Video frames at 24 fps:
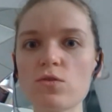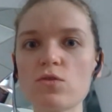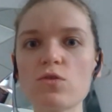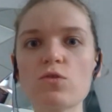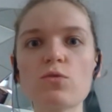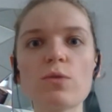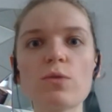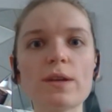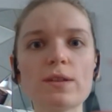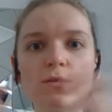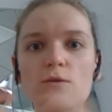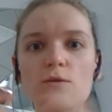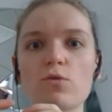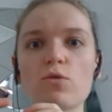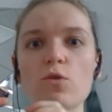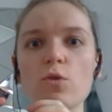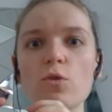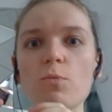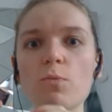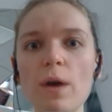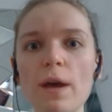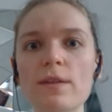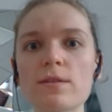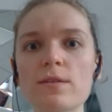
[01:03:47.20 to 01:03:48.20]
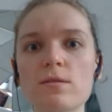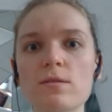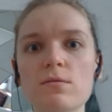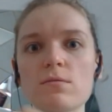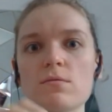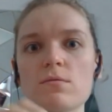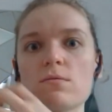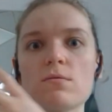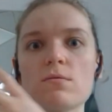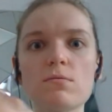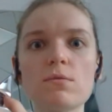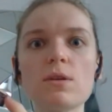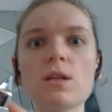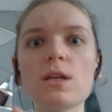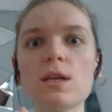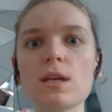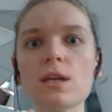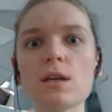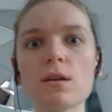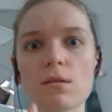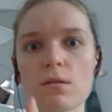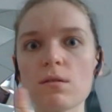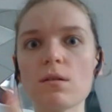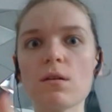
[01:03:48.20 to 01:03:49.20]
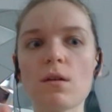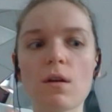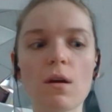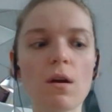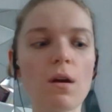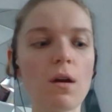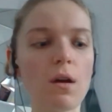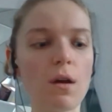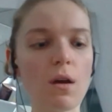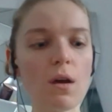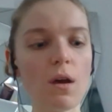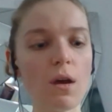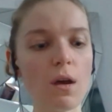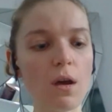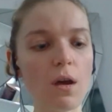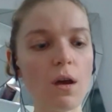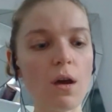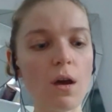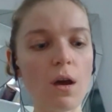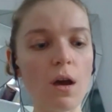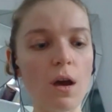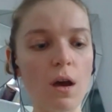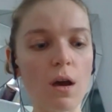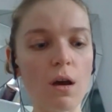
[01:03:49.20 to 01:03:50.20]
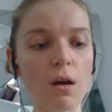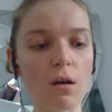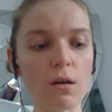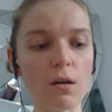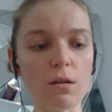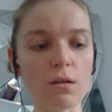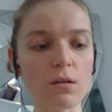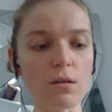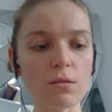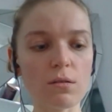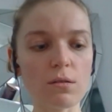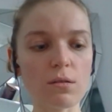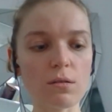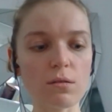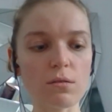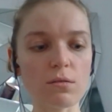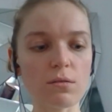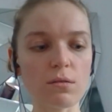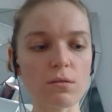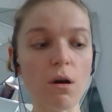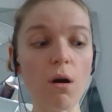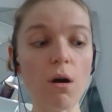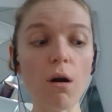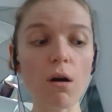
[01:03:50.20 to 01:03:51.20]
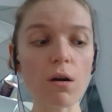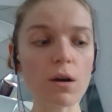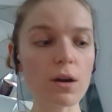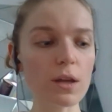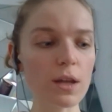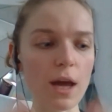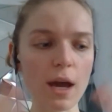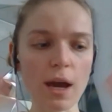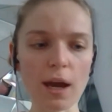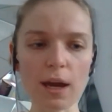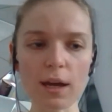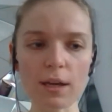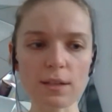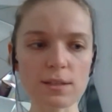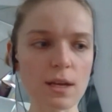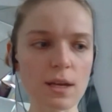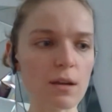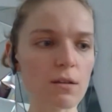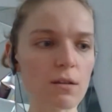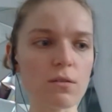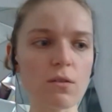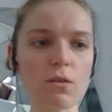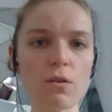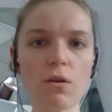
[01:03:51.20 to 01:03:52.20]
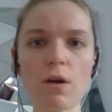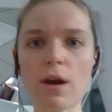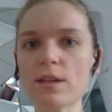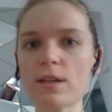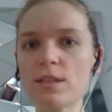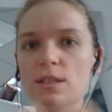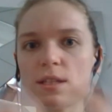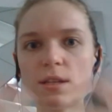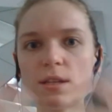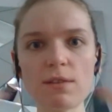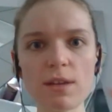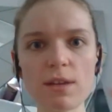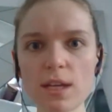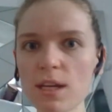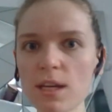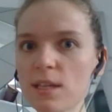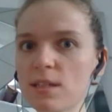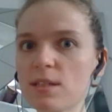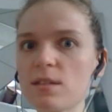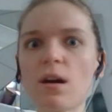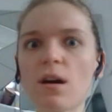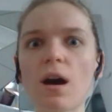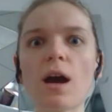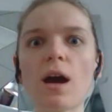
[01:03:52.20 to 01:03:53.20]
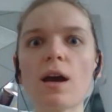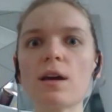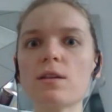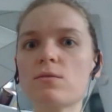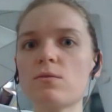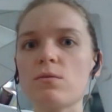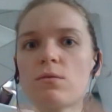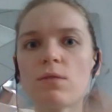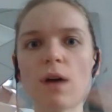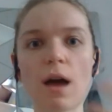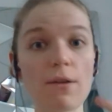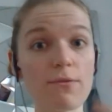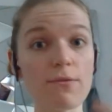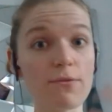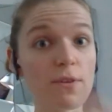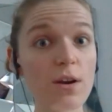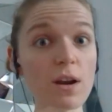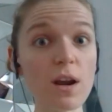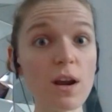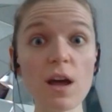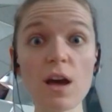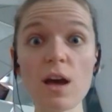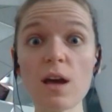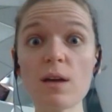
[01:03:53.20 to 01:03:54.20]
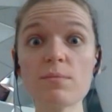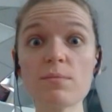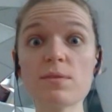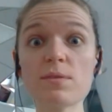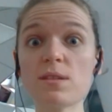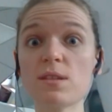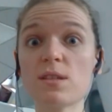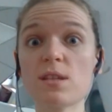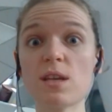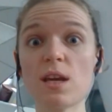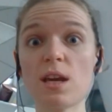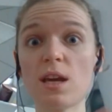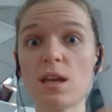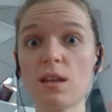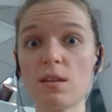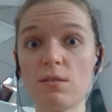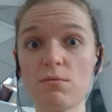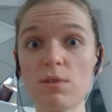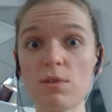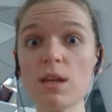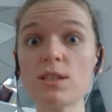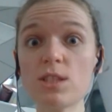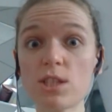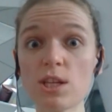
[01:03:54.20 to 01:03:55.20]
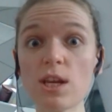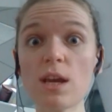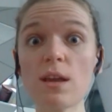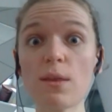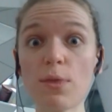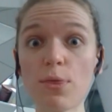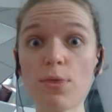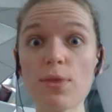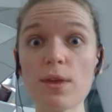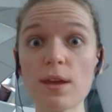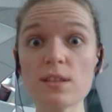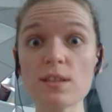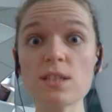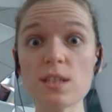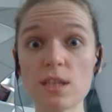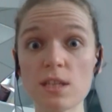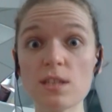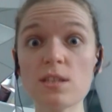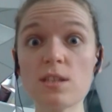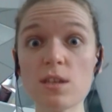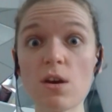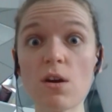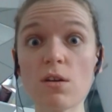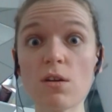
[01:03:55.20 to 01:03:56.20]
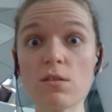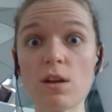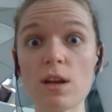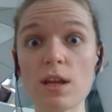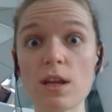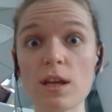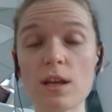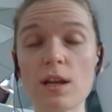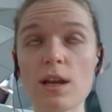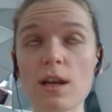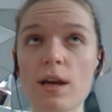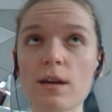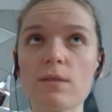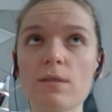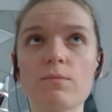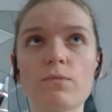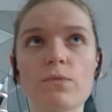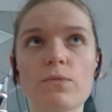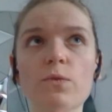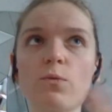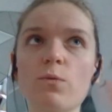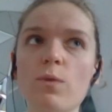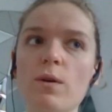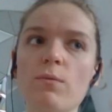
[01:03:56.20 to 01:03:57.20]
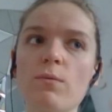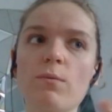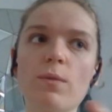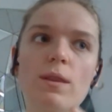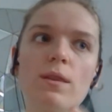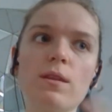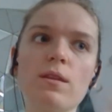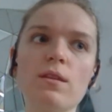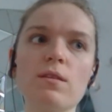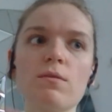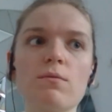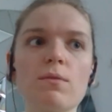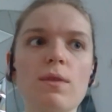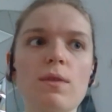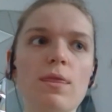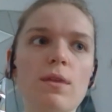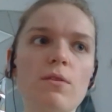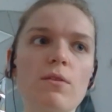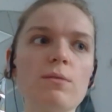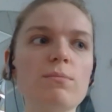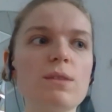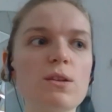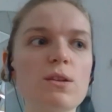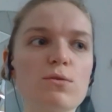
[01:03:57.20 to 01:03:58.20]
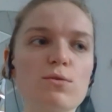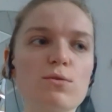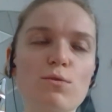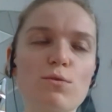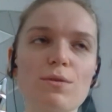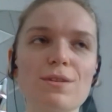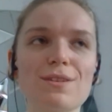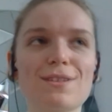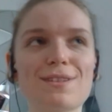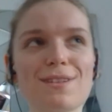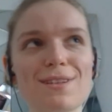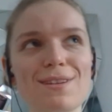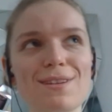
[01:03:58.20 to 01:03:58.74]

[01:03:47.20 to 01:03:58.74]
create a group and to really organize, I don't know, activities in the high school, have clubs, and really change things internally. Like when they're in middle school,